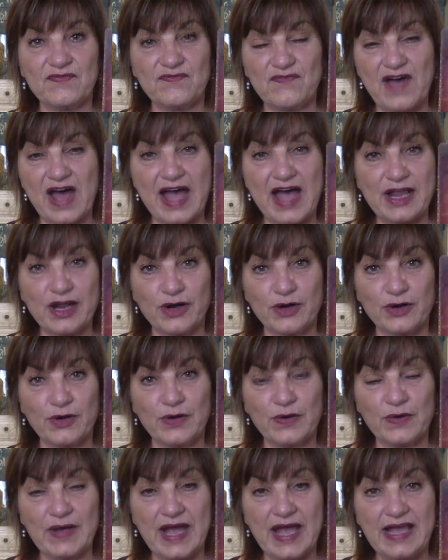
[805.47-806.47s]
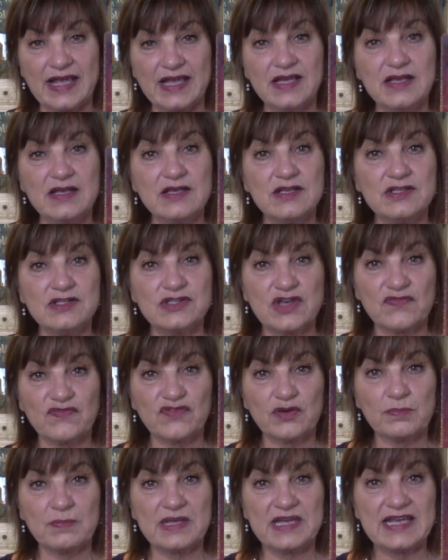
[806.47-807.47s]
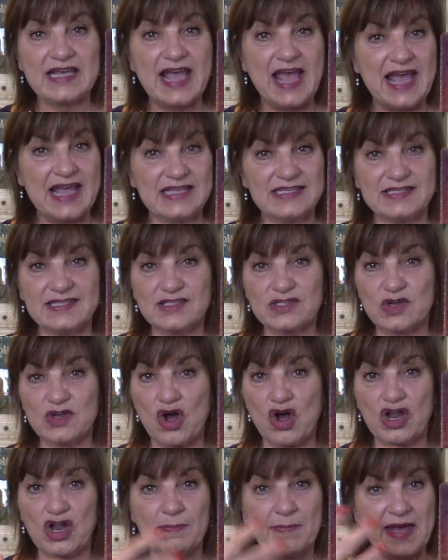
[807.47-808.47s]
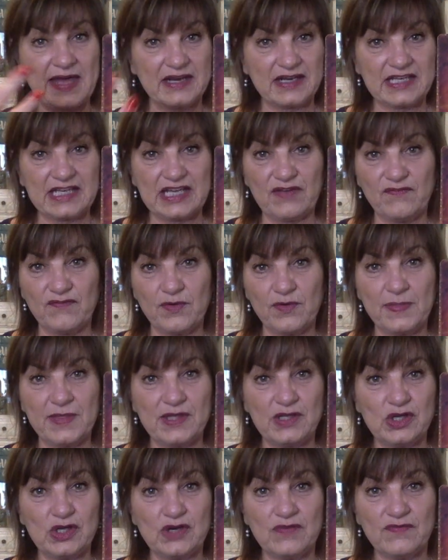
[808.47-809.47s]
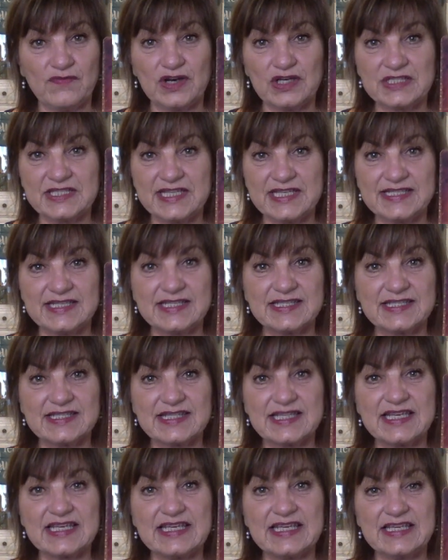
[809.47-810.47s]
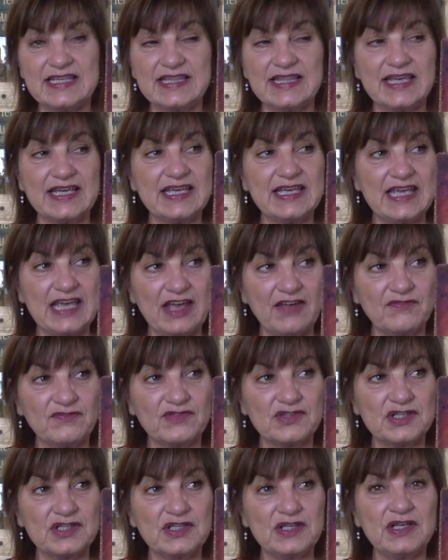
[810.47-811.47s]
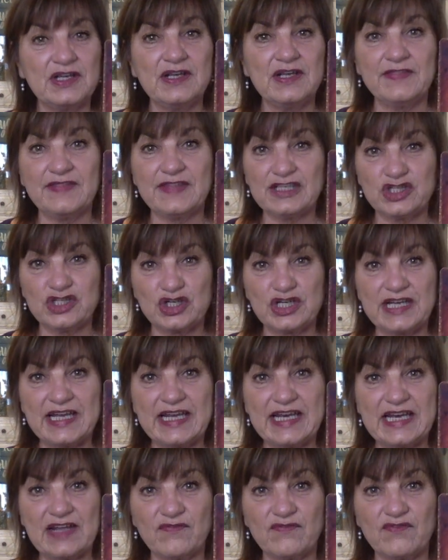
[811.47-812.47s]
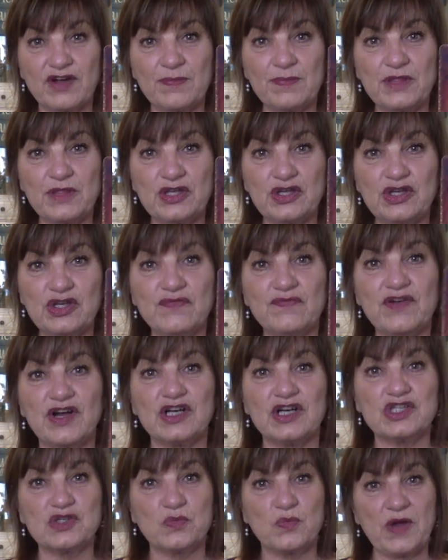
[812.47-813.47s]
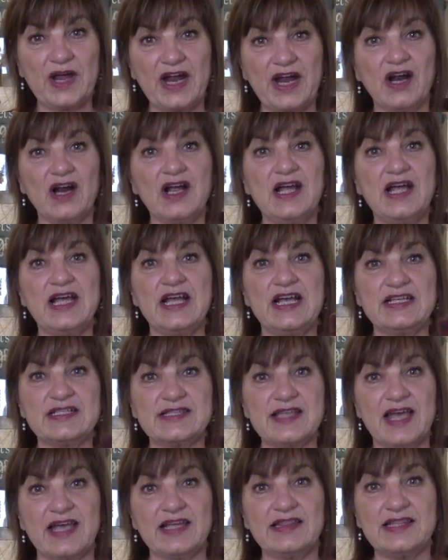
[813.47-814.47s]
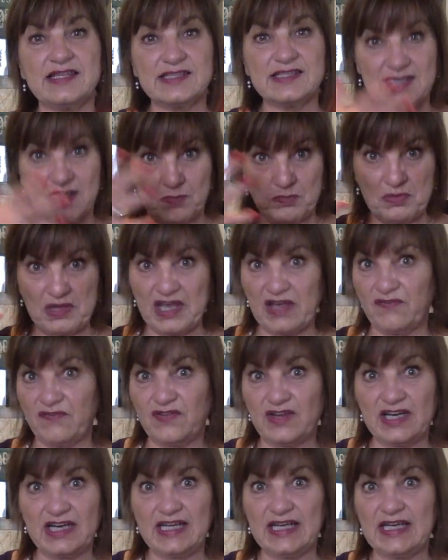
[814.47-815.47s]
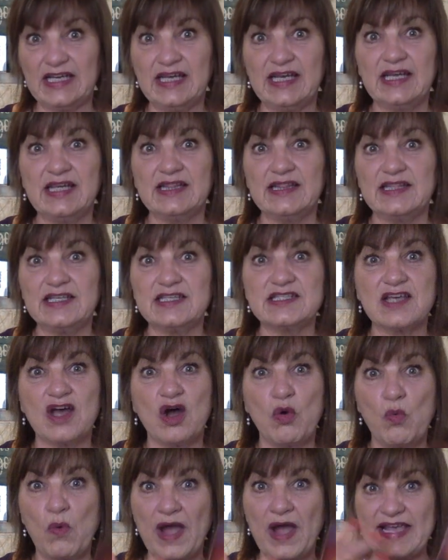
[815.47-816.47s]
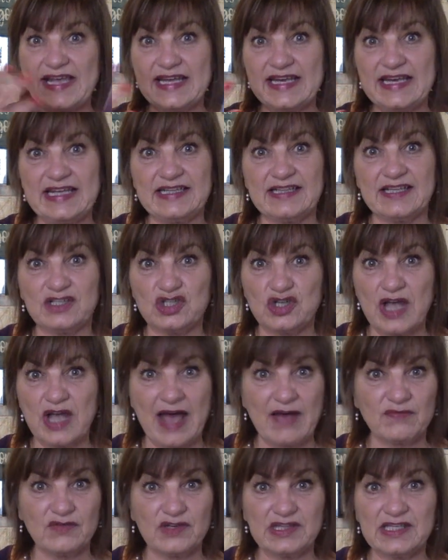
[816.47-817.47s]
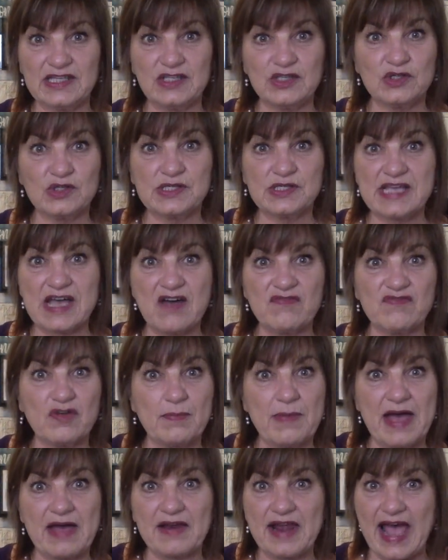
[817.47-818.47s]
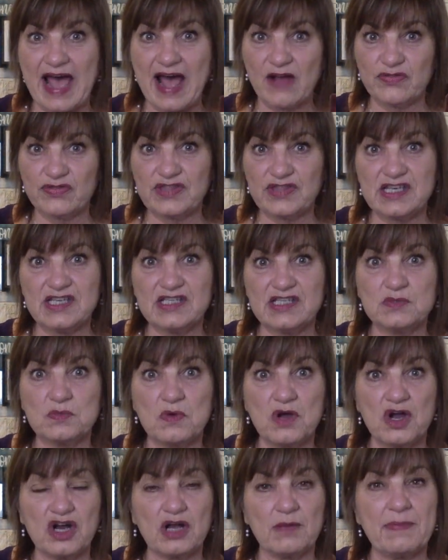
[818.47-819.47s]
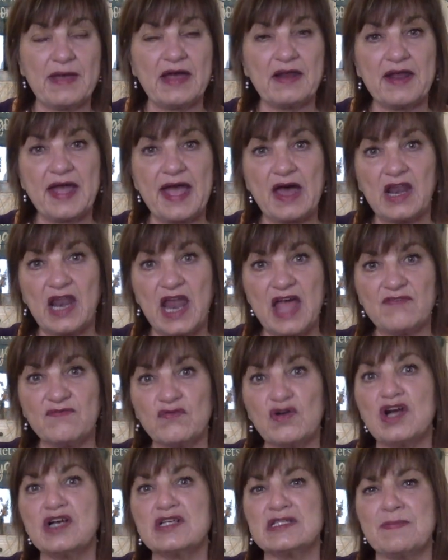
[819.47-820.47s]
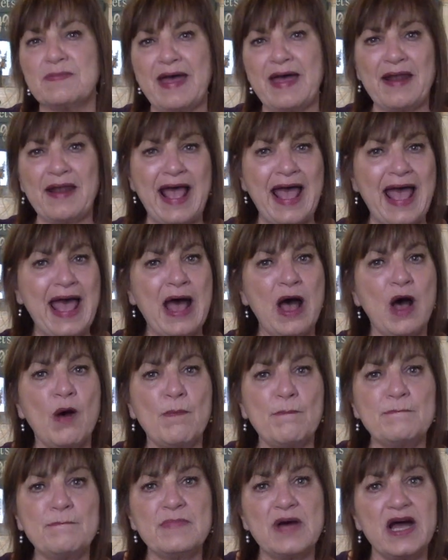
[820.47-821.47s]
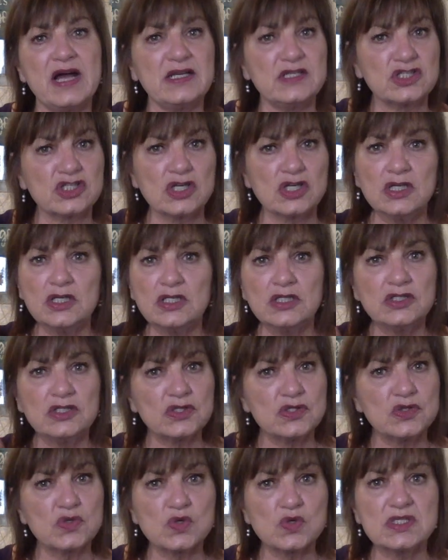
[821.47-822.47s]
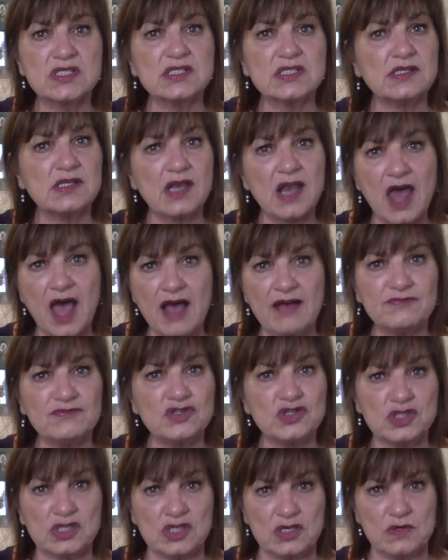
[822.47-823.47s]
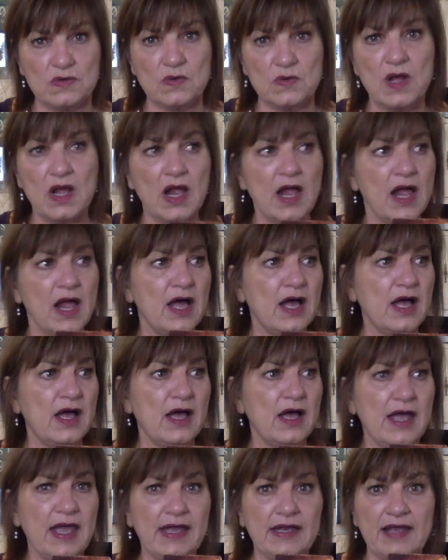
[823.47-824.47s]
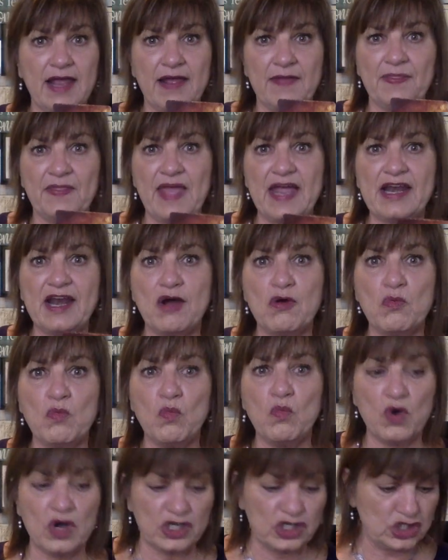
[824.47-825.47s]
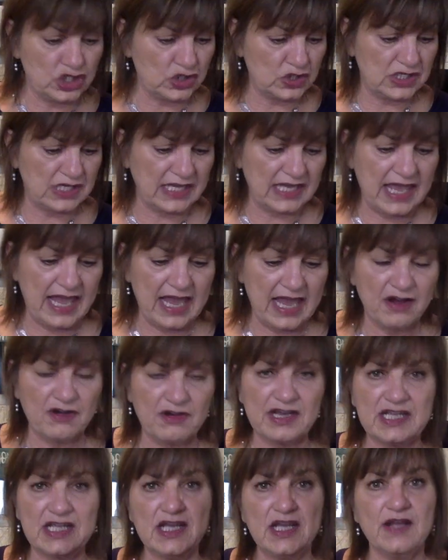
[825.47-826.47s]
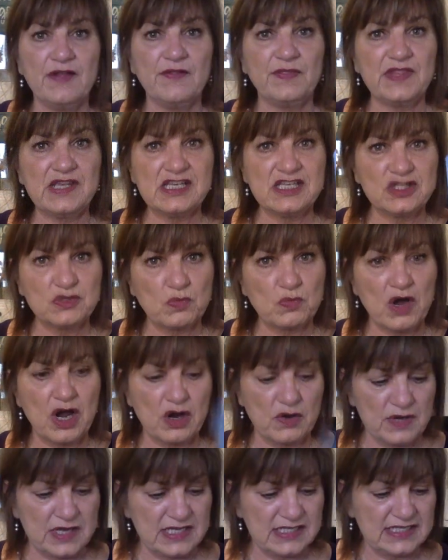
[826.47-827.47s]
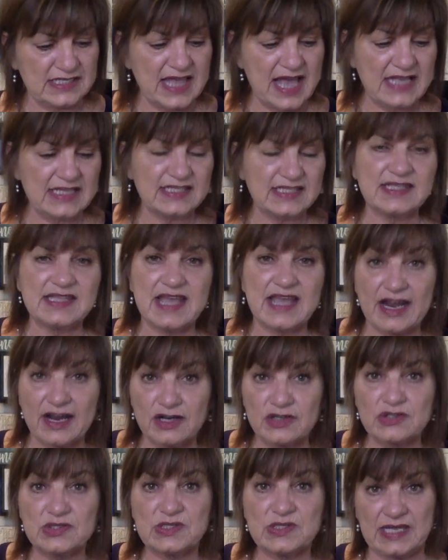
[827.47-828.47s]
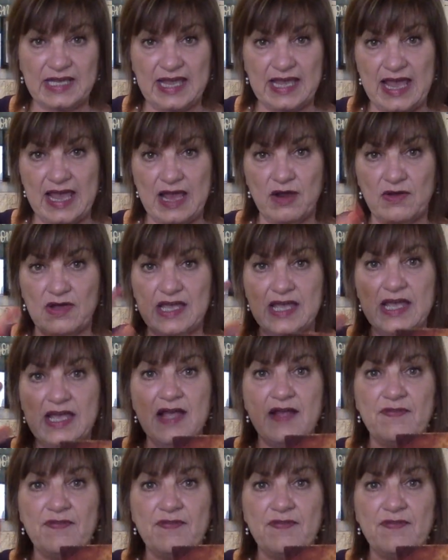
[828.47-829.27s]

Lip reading: Fire, okay? So for me, aces are all about a gift from the universe. This is the gift that you're getting from the universe, where it's like this epiphany, this awakening that you have within yourself about how things work, about how life works, about how much Source loves you, and they don't want you to carry these worries. That's theirs to carry.